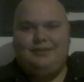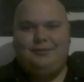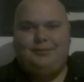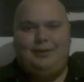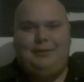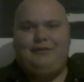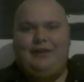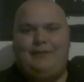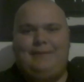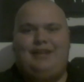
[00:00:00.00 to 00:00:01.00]
One of my
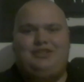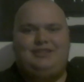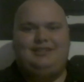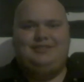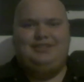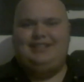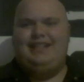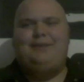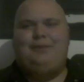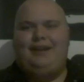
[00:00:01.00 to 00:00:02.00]
favorite matches
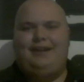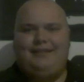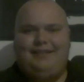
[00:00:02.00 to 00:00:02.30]
anywhere.